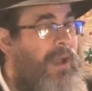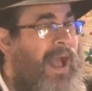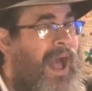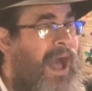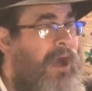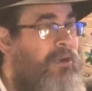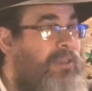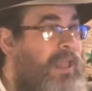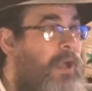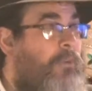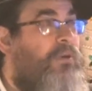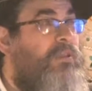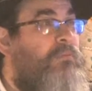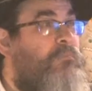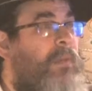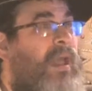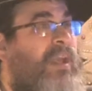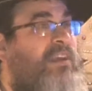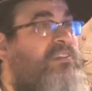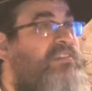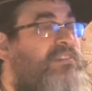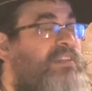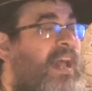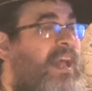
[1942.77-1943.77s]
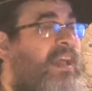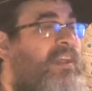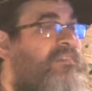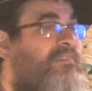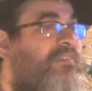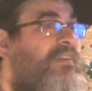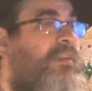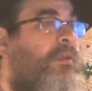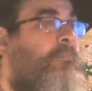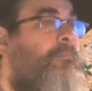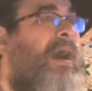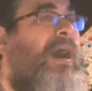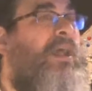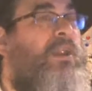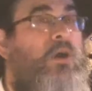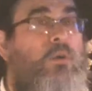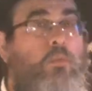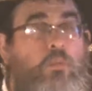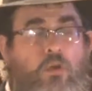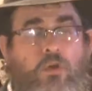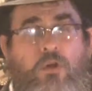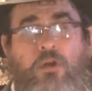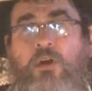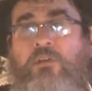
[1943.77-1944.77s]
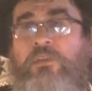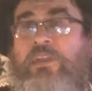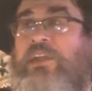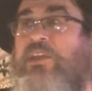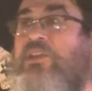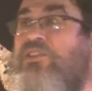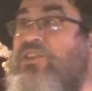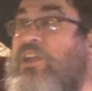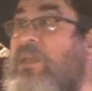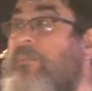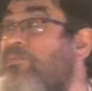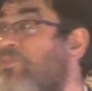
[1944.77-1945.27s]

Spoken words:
out how it makes sense in a modern world that you should keep